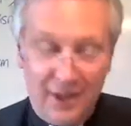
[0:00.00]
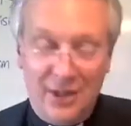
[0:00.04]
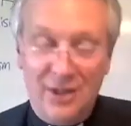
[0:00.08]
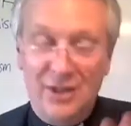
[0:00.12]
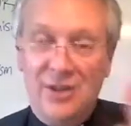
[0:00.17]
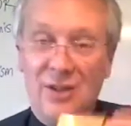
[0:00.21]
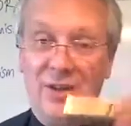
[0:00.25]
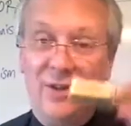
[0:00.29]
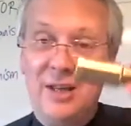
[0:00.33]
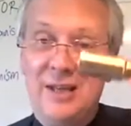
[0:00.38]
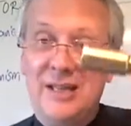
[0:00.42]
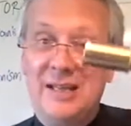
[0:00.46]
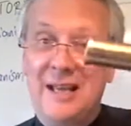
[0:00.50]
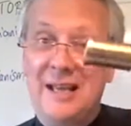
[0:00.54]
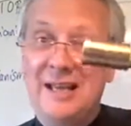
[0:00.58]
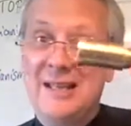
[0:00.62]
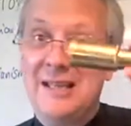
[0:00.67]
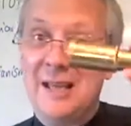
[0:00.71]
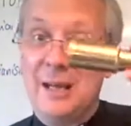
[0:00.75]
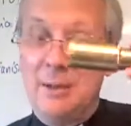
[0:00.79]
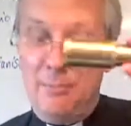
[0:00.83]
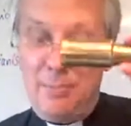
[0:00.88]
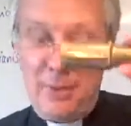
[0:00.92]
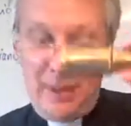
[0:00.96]
So this
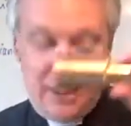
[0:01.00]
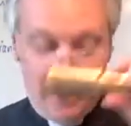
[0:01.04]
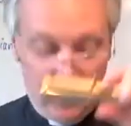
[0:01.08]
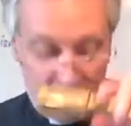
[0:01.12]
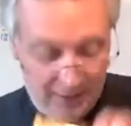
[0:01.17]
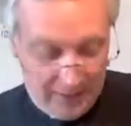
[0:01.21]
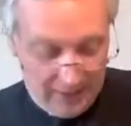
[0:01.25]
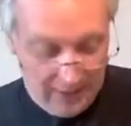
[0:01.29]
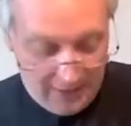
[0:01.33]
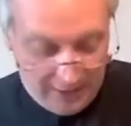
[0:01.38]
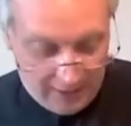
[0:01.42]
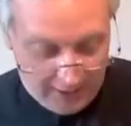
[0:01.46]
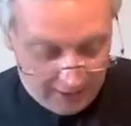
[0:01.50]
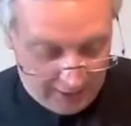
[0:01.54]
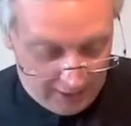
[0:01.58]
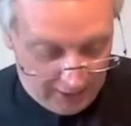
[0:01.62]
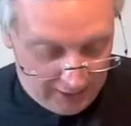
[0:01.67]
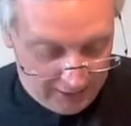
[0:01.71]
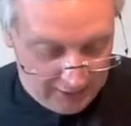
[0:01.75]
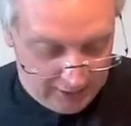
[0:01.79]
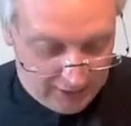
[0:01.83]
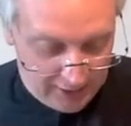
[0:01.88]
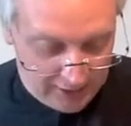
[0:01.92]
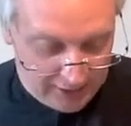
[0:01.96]
ends up being
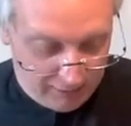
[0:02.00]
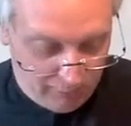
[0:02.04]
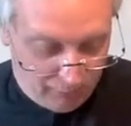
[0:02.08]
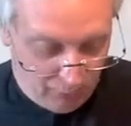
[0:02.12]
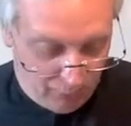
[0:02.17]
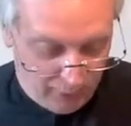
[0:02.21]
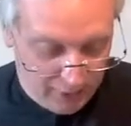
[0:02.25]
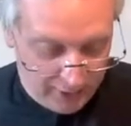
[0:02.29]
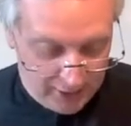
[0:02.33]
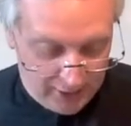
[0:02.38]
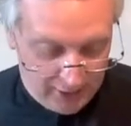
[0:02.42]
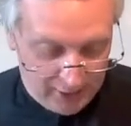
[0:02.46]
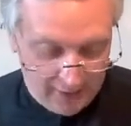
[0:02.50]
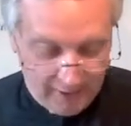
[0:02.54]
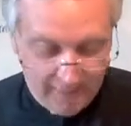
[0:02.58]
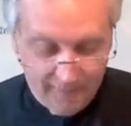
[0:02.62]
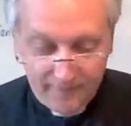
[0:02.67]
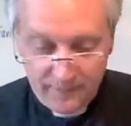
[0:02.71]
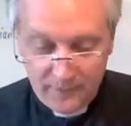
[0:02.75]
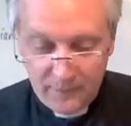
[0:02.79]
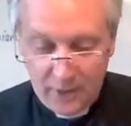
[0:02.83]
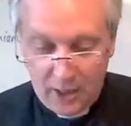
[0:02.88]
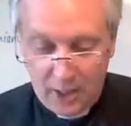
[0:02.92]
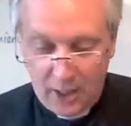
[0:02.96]
a disappointing
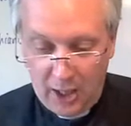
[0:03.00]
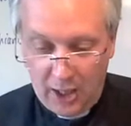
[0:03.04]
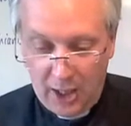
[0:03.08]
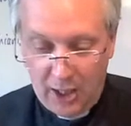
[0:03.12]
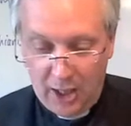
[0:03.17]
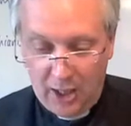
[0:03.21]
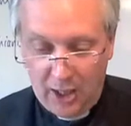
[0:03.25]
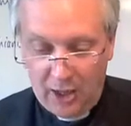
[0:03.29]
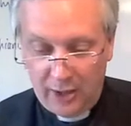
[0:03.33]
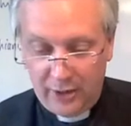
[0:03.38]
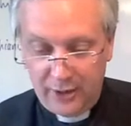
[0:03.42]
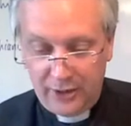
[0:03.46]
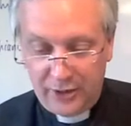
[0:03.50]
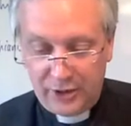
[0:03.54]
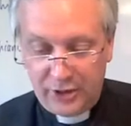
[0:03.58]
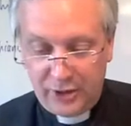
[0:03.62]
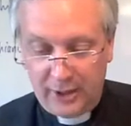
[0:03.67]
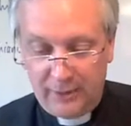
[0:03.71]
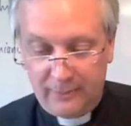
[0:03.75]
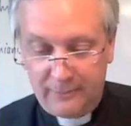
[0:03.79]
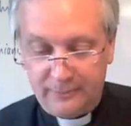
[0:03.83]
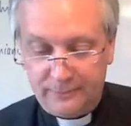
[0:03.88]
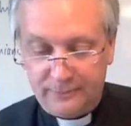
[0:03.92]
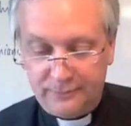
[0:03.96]

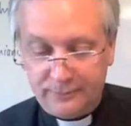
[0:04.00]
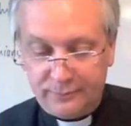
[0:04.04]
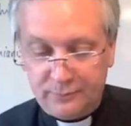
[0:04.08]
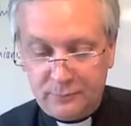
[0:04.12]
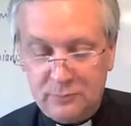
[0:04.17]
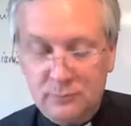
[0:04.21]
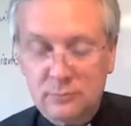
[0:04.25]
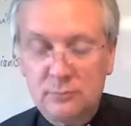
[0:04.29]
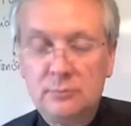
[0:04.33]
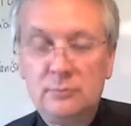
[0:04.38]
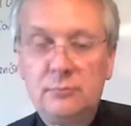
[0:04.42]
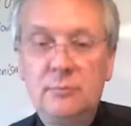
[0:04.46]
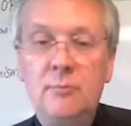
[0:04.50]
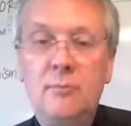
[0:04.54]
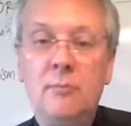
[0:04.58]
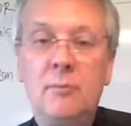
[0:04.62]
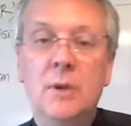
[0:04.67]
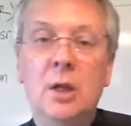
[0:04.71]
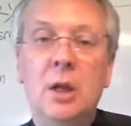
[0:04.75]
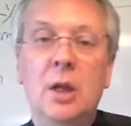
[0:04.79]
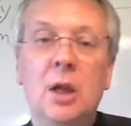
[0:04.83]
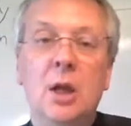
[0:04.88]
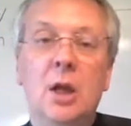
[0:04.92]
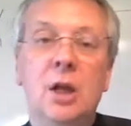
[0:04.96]
answer.
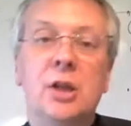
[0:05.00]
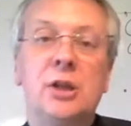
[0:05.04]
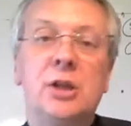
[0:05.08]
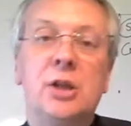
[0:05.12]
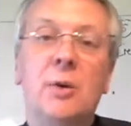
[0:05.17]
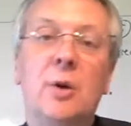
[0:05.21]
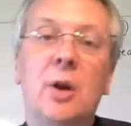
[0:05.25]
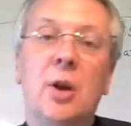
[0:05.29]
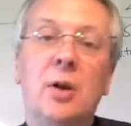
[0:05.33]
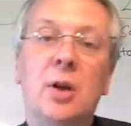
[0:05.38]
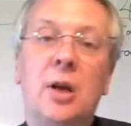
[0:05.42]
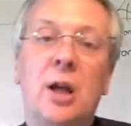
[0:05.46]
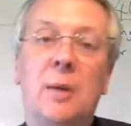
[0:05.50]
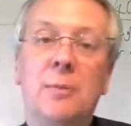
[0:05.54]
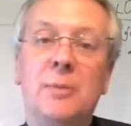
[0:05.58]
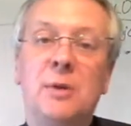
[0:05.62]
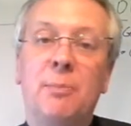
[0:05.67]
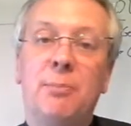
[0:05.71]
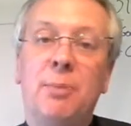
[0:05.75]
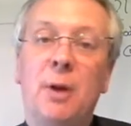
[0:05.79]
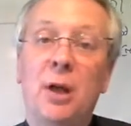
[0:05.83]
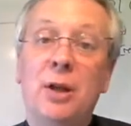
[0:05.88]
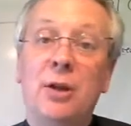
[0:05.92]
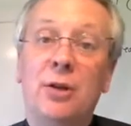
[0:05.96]
So along comes
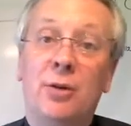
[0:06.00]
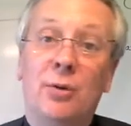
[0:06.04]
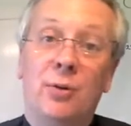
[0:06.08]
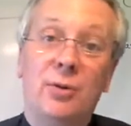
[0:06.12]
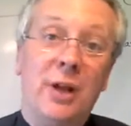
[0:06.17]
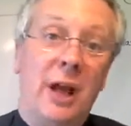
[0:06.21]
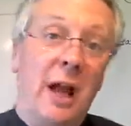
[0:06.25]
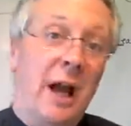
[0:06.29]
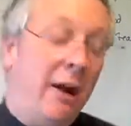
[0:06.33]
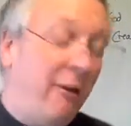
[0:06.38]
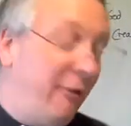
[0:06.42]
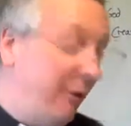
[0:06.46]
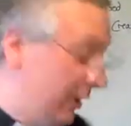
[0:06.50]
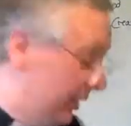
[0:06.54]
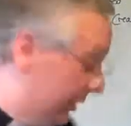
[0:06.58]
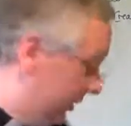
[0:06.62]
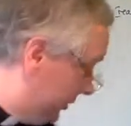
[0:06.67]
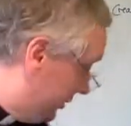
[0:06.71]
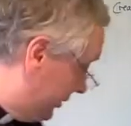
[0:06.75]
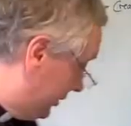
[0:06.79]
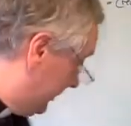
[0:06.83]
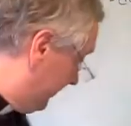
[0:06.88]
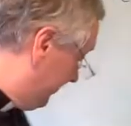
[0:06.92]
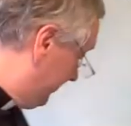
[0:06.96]
a bloke called
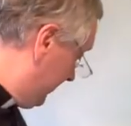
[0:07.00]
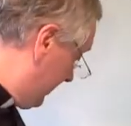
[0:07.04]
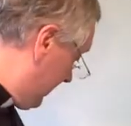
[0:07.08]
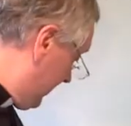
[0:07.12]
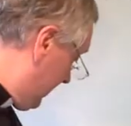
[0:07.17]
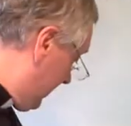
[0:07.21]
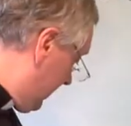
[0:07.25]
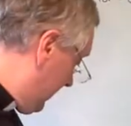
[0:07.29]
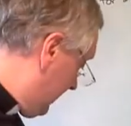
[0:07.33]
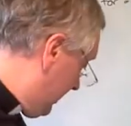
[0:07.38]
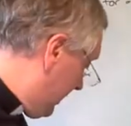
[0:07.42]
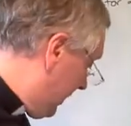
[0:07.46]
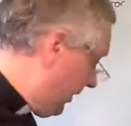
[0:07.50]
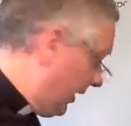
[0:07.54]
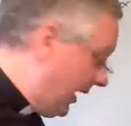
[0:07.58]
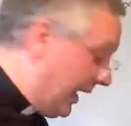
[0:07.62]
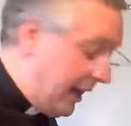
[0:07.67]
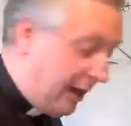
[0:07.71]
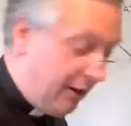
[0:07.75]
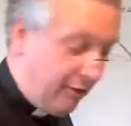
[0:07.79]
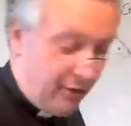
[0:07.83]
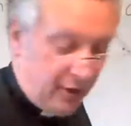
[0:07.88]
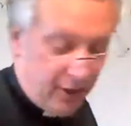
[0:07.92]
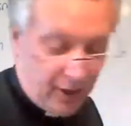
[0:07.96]
Arius. Now
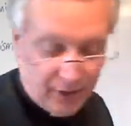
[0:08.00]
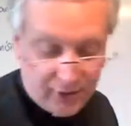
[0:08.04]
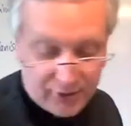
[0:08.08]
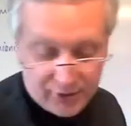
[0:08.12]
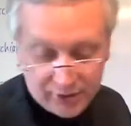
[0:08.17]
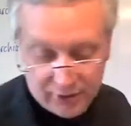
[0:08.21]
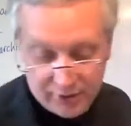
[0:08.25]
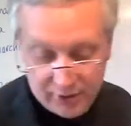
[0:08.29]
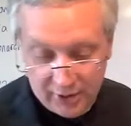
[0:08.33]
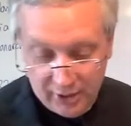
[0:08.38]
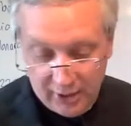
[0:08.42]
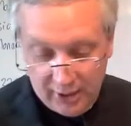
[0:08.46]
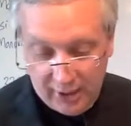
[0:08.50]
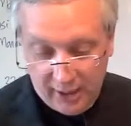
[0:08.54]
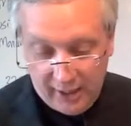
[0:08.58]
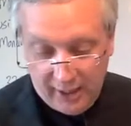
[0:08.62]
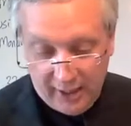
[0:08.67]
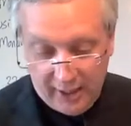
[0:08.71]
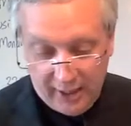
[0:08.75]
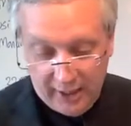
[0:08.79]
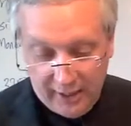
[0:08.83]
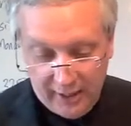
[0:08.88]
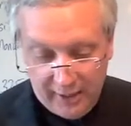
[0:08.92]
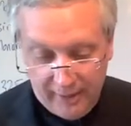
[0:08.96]
Arius,
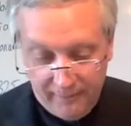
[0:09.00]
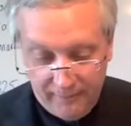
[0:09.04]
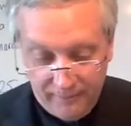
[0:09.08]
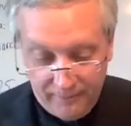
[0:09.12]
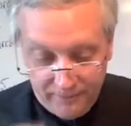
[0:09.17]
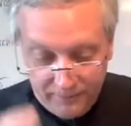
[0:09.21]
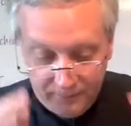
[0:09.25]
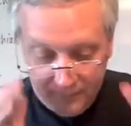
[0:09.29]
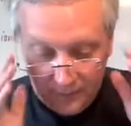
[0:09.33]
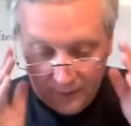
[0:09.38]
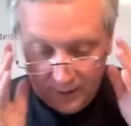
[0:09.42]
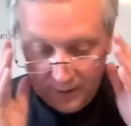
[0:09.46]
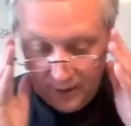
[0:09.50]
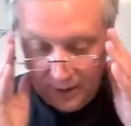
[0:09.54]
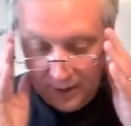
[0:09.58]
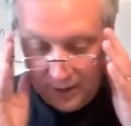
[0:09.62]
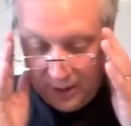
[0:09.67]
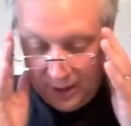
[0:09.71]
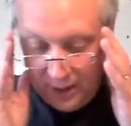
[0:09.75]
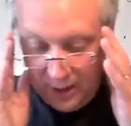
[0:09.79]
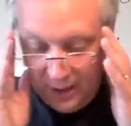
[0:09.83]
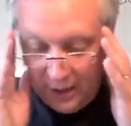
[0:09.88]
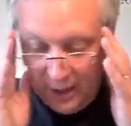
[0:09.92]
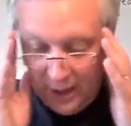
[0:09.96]

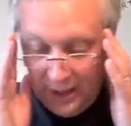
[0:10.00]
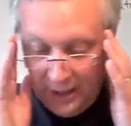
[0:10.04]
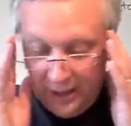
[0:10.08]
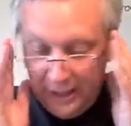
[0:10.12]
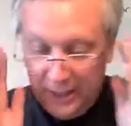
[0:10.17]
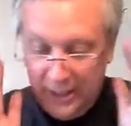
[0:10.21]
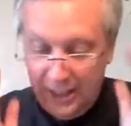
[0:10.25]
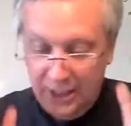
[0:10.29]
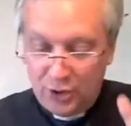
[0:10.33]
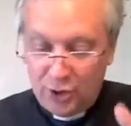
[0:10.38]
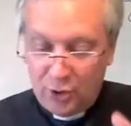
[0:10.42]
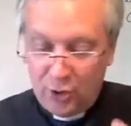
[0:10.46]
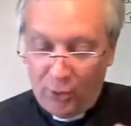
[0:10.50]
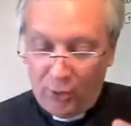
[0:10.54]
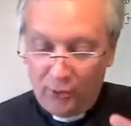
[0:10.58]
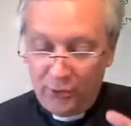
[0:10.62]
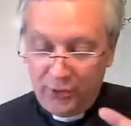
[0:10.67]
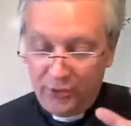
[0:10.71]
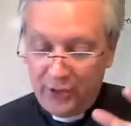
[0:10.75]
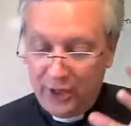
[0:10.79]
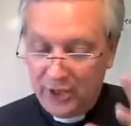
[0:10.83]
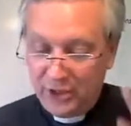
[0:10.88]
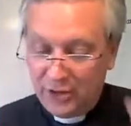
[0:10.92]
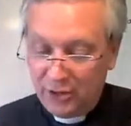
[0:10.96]
he taught
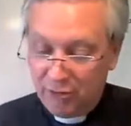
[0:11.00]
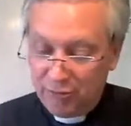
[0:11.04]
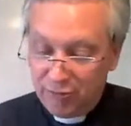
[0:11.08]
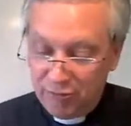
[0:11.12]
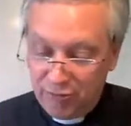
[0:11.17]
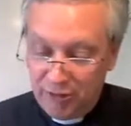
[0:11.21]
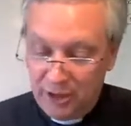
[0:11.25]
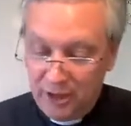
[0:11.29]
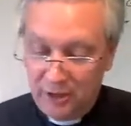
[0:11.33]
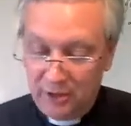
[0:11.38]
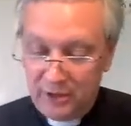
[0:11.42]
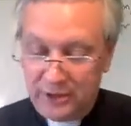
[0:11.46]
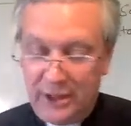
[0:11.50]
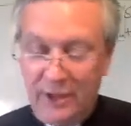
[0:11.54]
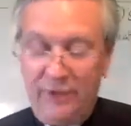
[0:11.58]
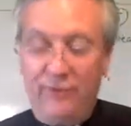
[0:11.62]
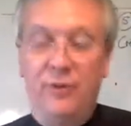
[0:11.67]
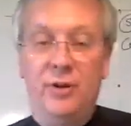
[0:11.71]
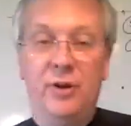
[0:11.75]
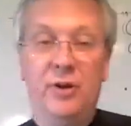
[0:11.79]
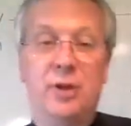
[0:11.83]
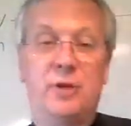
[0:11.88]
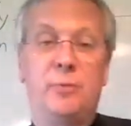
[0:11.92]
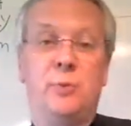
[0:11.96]
that there's a real
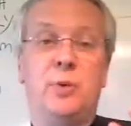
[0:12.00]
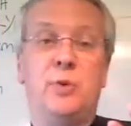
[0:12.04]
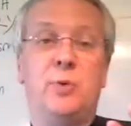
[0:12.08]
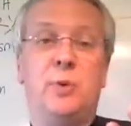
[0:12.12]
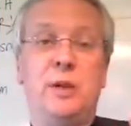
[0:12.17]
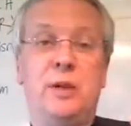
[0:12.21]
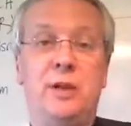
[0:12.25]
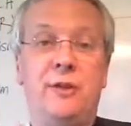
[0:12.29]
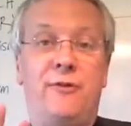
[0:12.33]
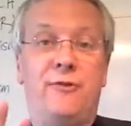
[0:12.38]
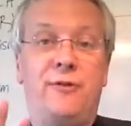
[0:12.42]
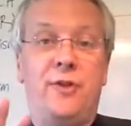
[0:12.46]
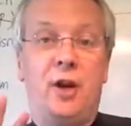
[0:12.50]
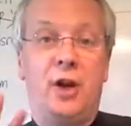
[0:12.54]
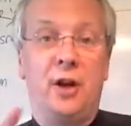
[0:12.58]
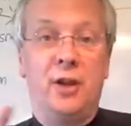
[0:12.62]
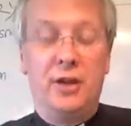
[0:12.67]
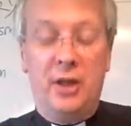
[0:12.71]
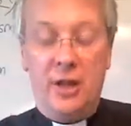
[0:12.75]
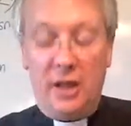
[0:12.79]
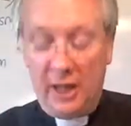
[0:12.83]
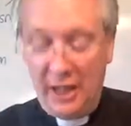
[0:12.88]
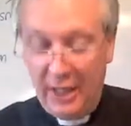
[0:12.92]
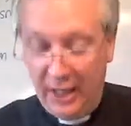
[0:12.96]
difference between the
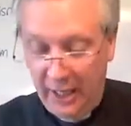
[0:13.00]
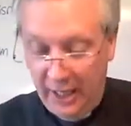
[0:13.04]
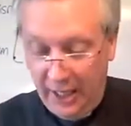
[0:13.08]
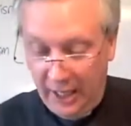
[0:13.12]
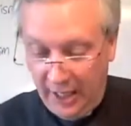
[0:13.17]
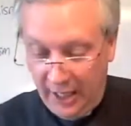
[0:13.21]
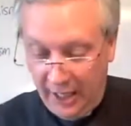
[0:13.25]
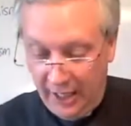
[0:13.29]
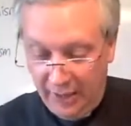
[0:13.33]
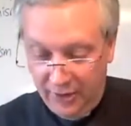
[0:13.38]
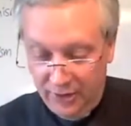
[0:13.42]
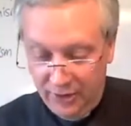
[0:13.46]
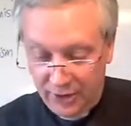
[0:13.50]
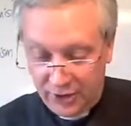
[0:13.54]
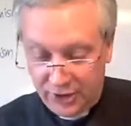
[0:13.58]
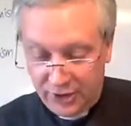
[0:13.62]
Father and the